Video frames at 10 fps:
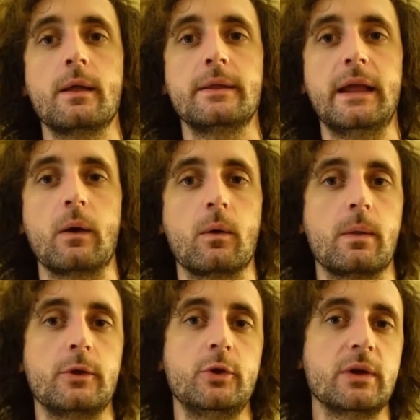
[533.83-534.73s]
Now,
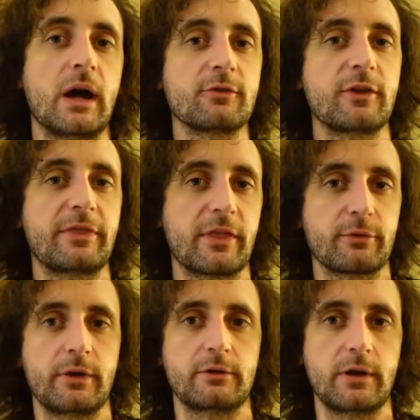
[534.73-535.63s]
you can offset that
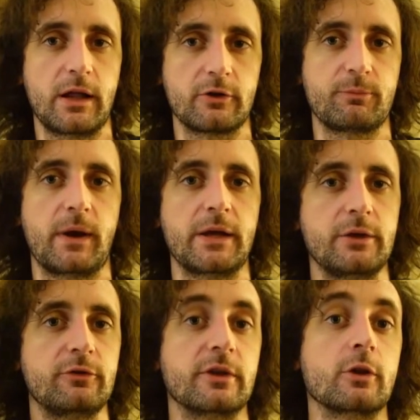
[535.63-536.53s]
$300 by
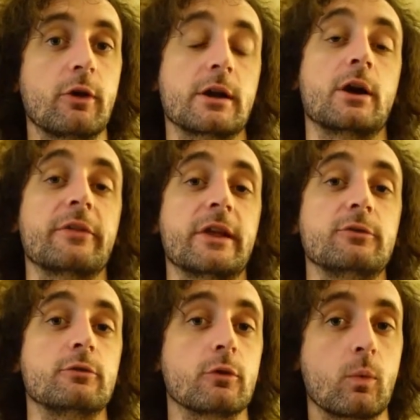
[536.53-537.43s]
using a credit card that gives
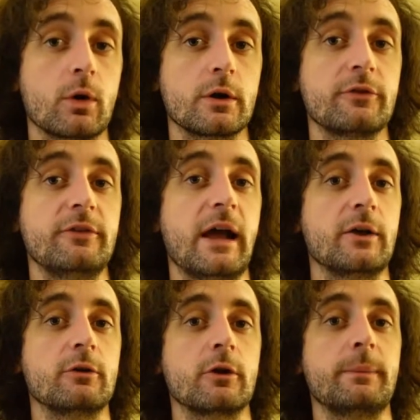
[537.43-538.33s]
you rewards. Now
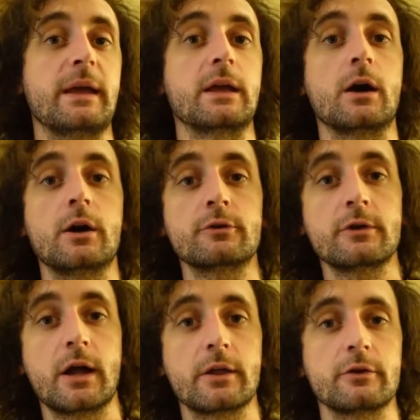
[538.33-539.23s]
you're only paying
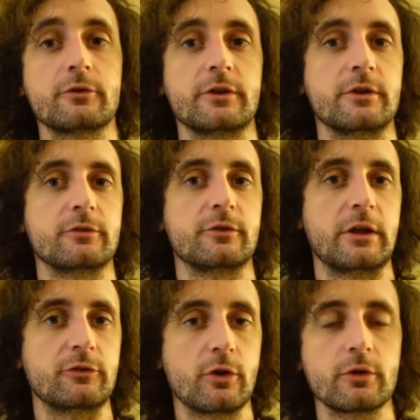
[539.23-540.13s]
$100
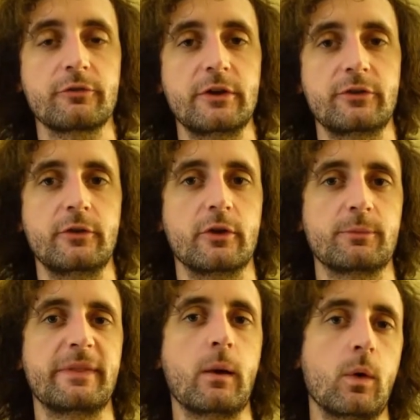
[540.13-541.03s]
in total fees to do this,
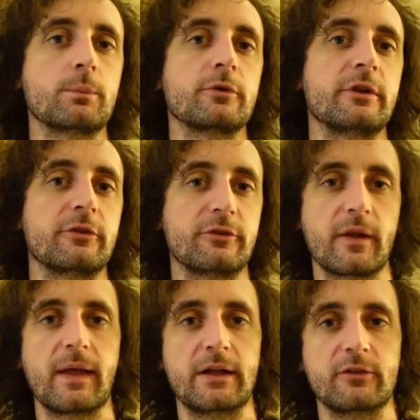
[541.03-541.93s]
but that 1%
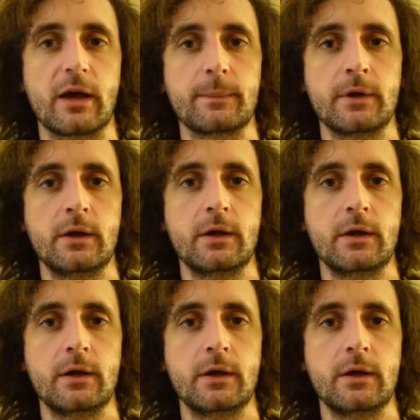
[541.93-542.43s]
still adds up.